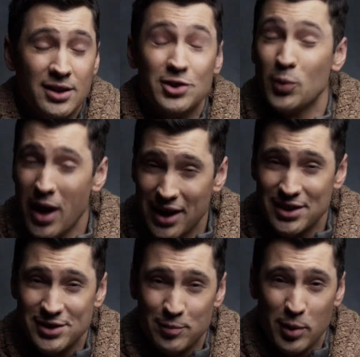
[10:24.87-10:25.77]

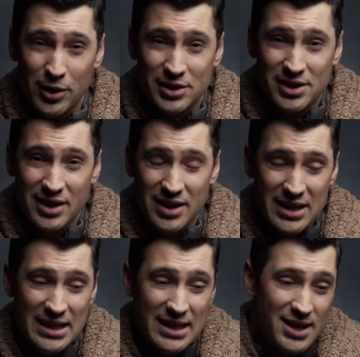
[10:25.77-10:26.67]
Darius of Persia,
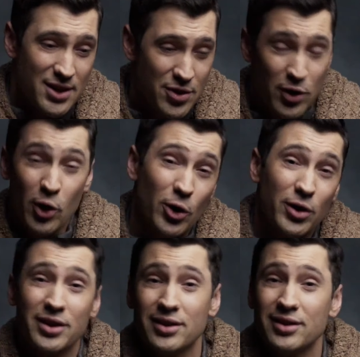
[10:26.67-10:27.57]
the
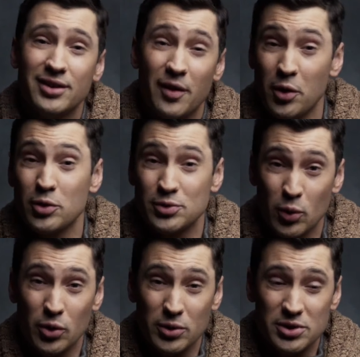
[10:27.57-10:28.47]
third of those
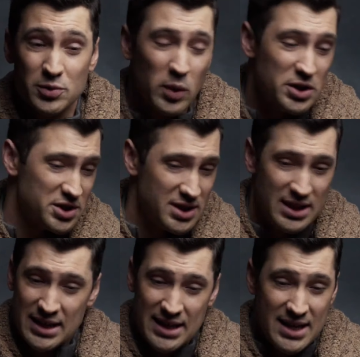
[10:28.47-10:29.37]
rulers, was
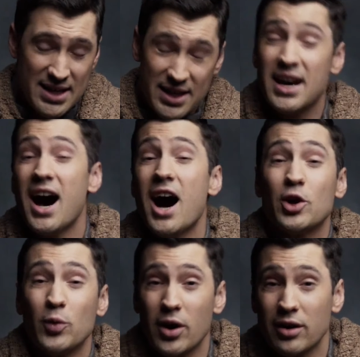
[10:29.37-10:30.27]
the
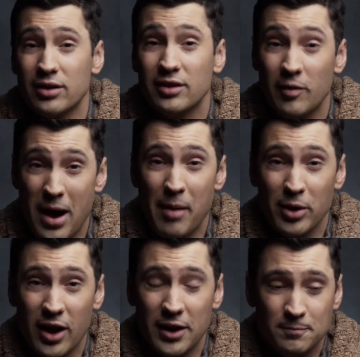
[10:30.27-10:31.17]
conqueror of
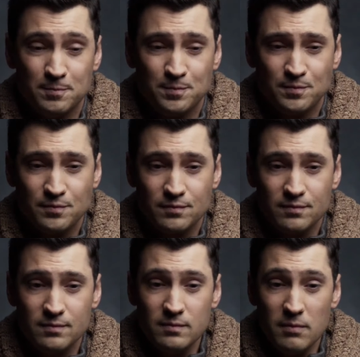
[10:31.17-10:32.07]
Babylon.
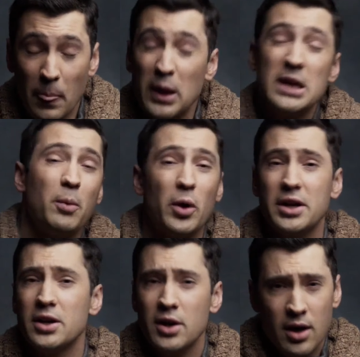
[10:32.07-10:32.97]
He
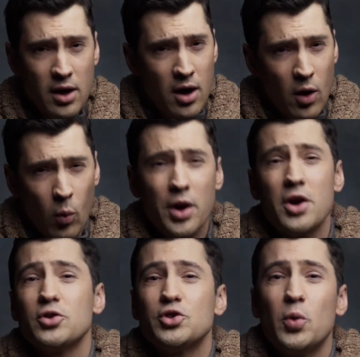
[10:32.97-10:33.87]
appointed
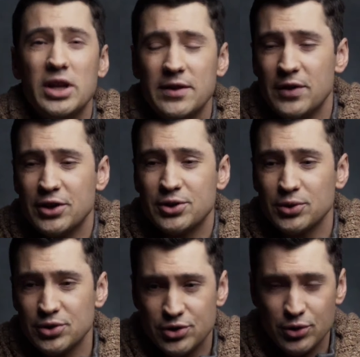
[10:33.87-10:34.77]
120
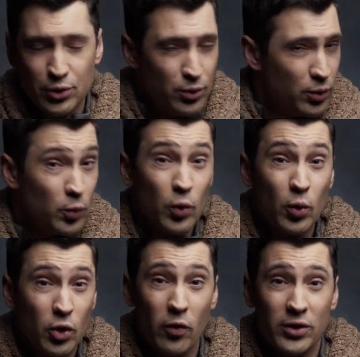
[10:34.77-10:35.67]
officials to
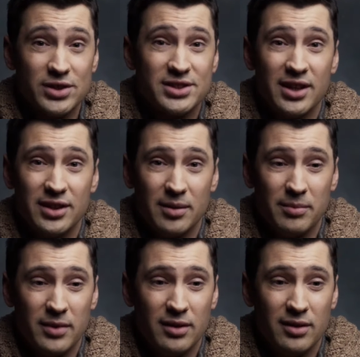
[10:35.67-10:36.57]
rule over his kingdom,
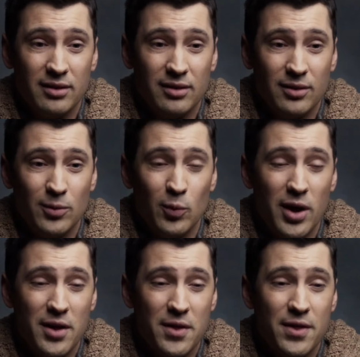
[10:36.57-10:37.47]

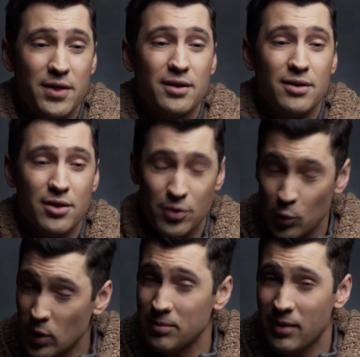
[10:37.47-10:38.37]
with
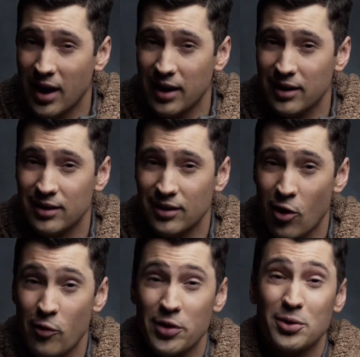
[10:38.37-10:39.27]
three men
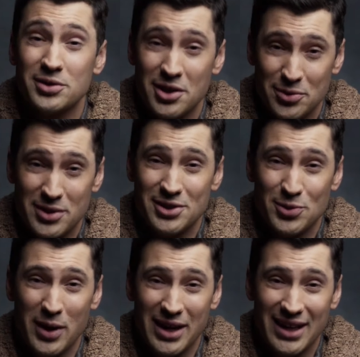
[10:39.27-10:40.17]
over those
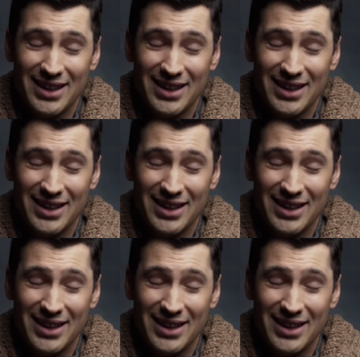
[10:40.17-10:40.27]
120.